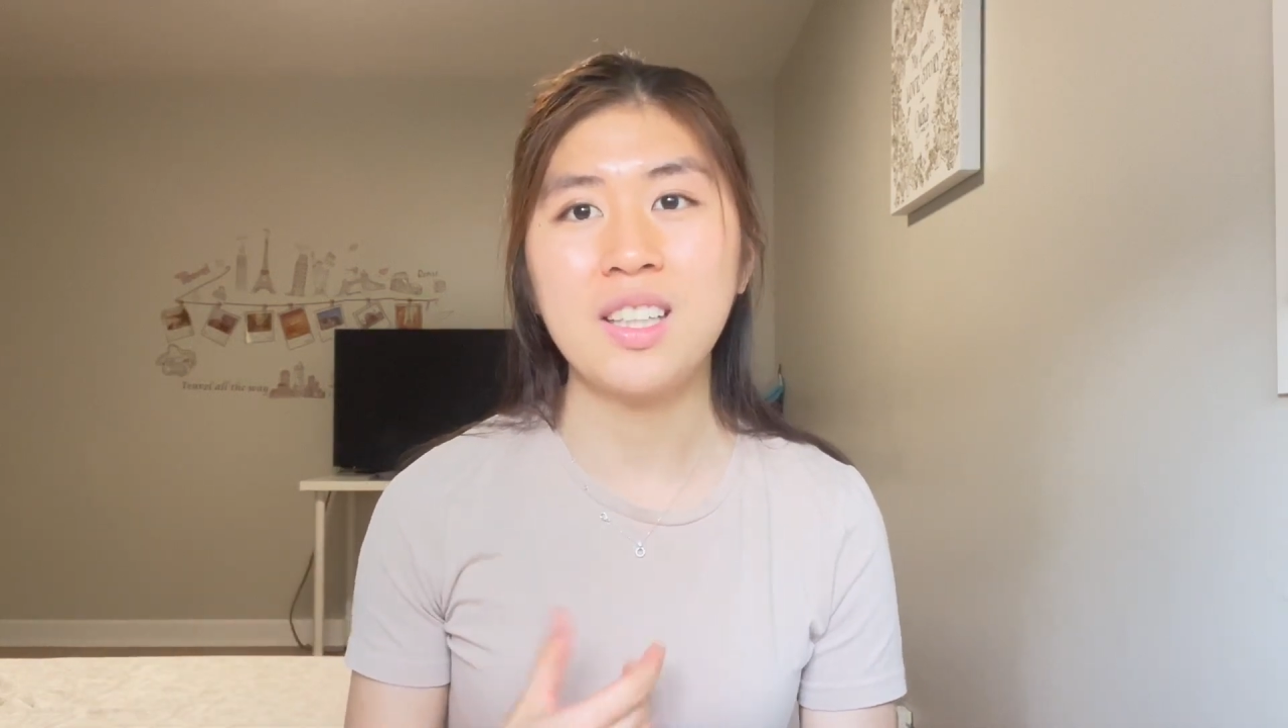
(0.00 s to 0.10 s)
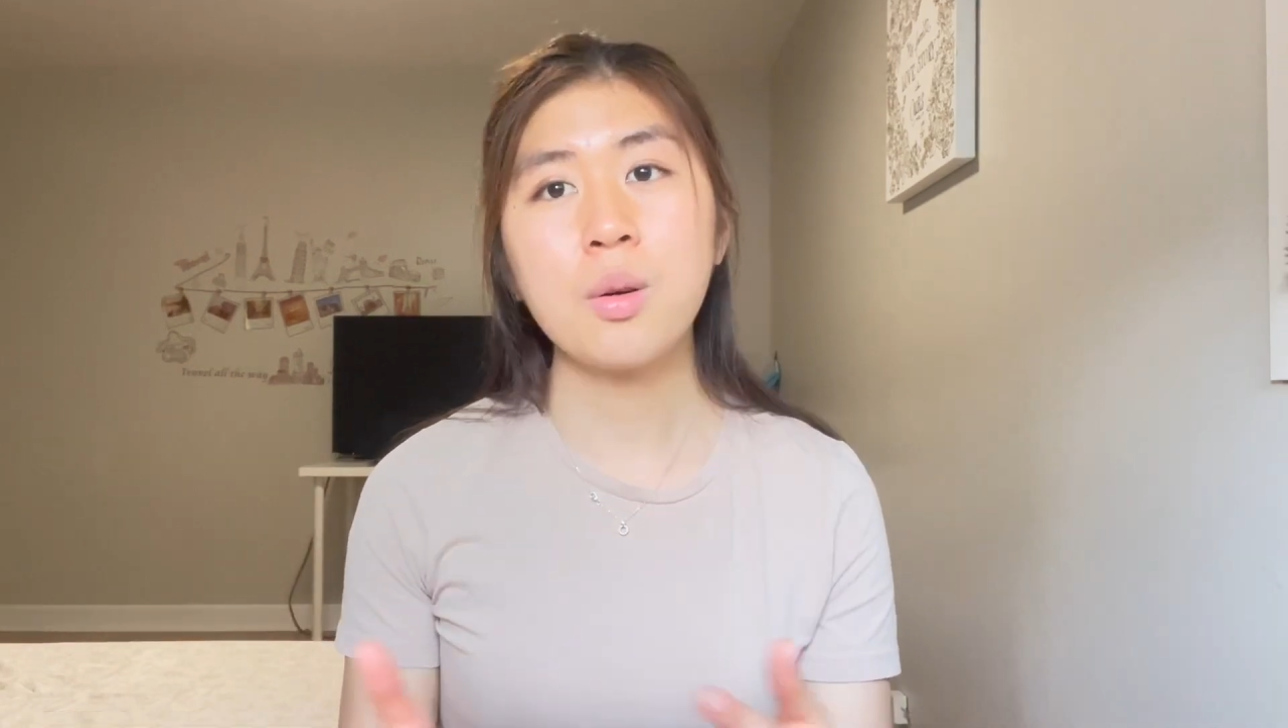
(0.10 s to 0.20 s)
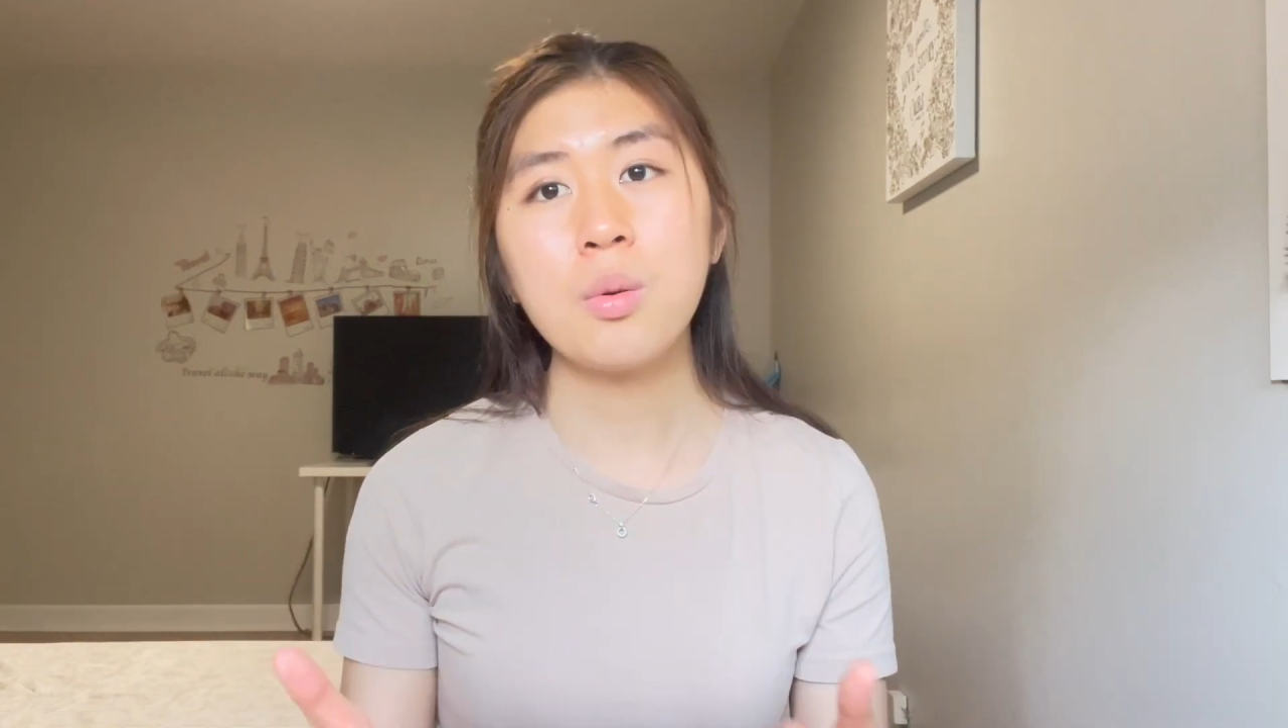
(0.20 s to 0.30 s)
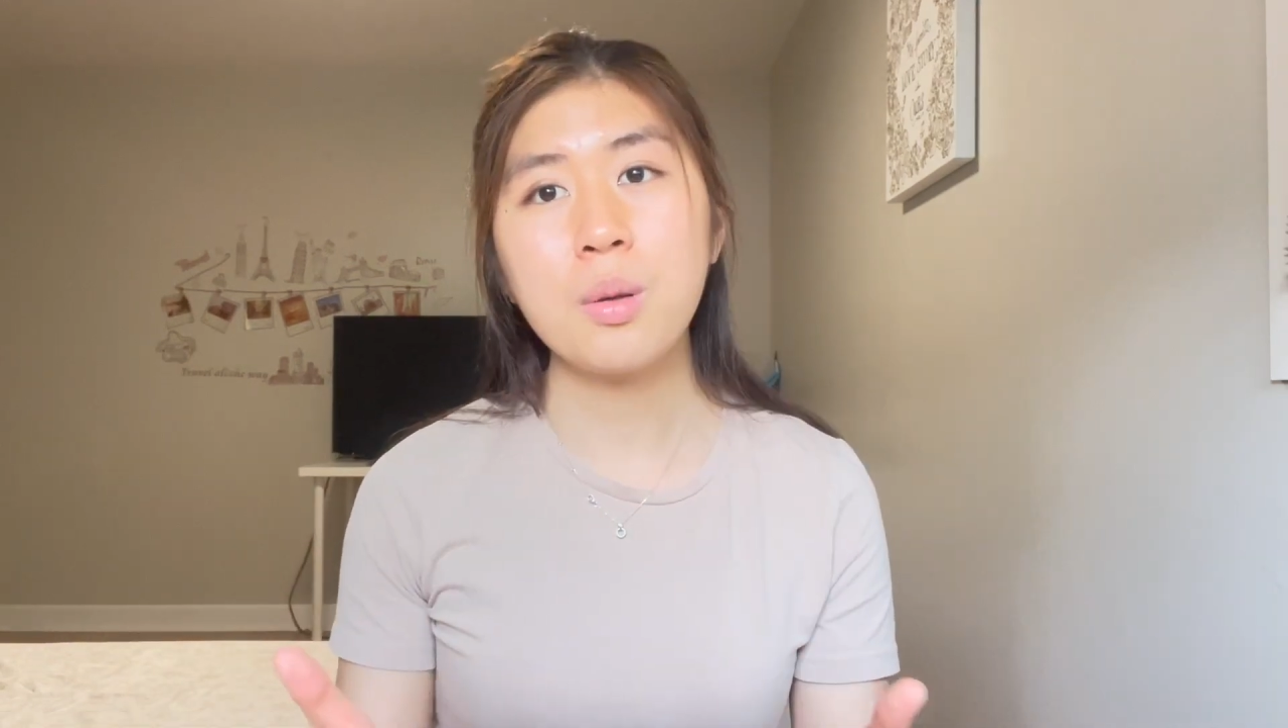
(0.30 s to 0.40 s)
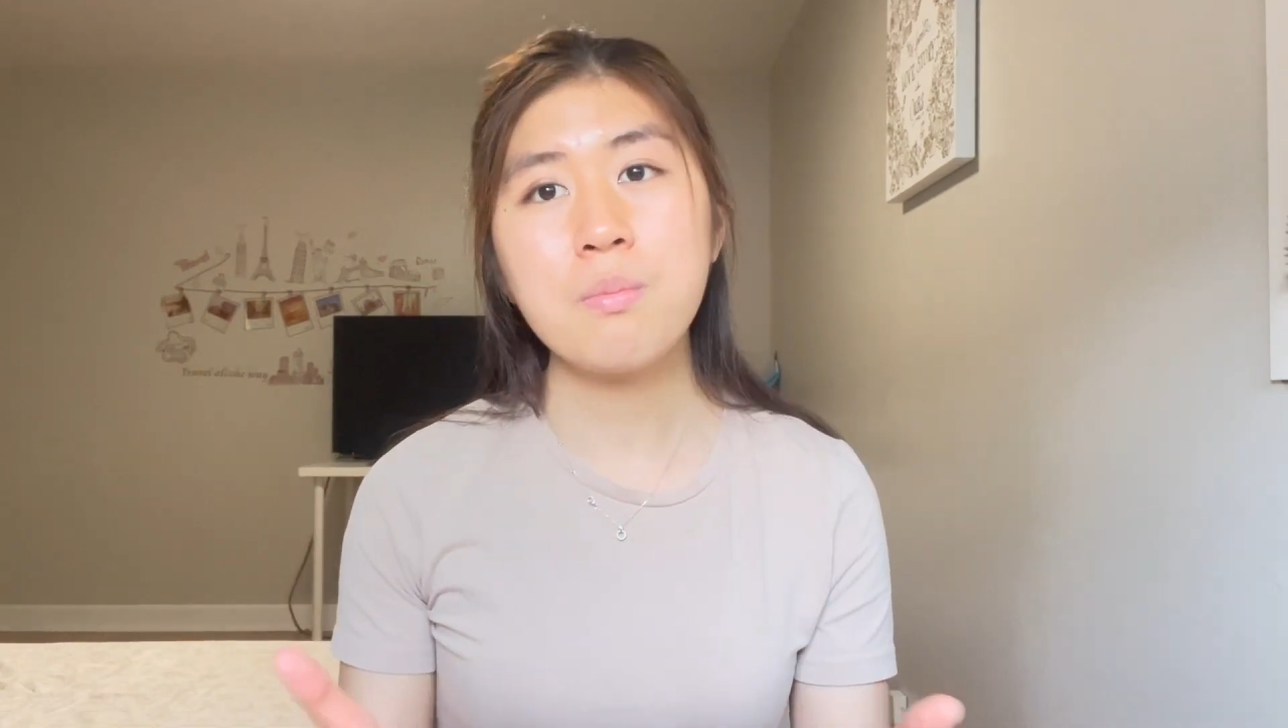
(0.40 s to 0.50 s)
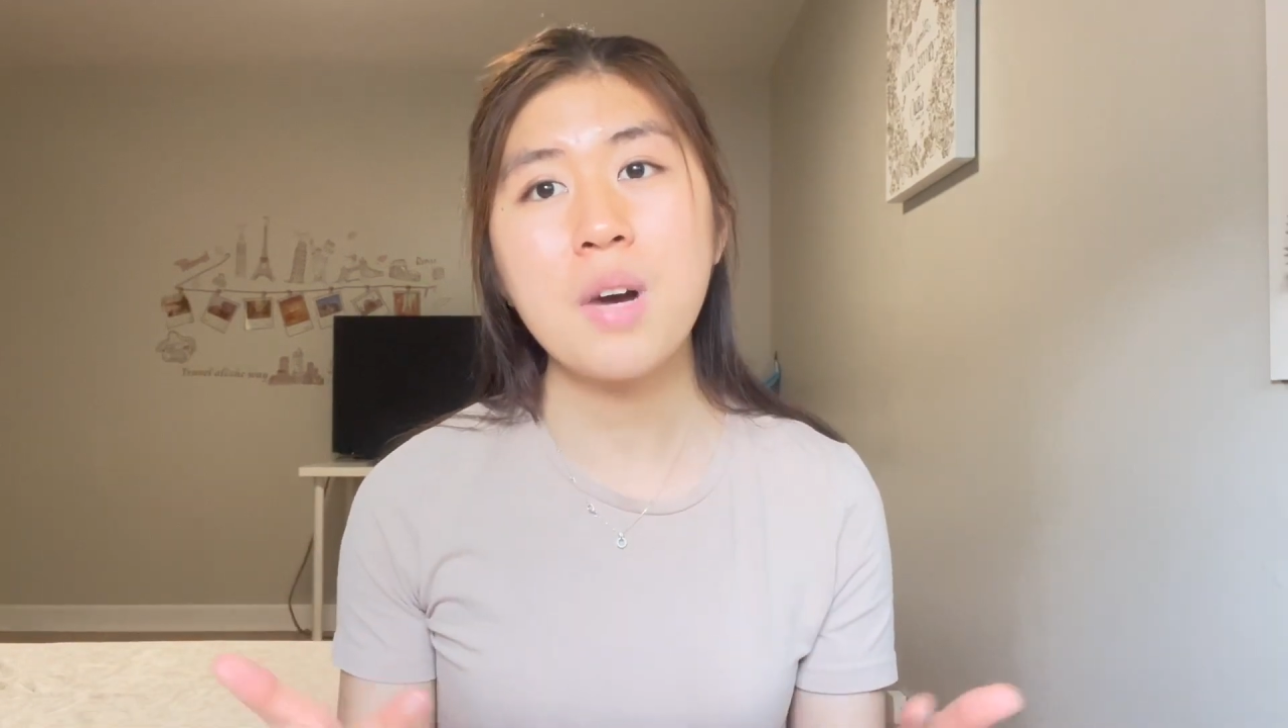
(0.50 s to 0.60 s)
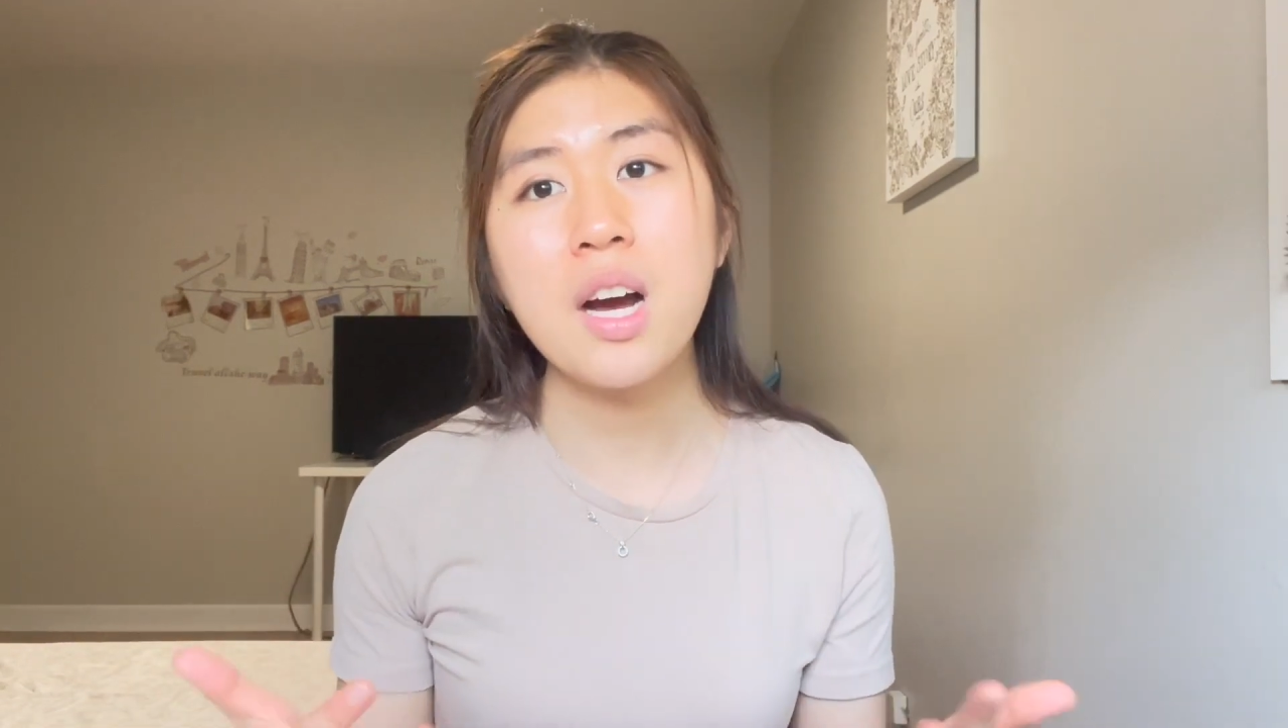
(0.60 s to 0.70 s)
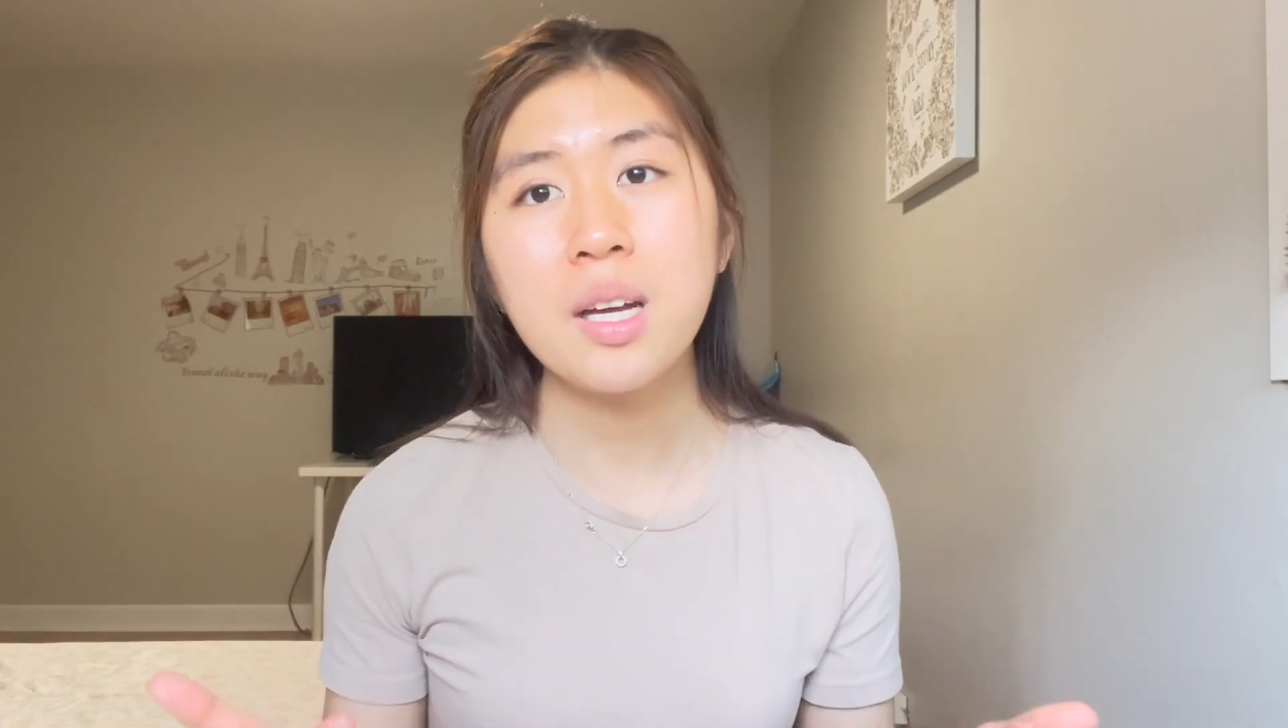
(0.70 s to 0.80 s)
So in my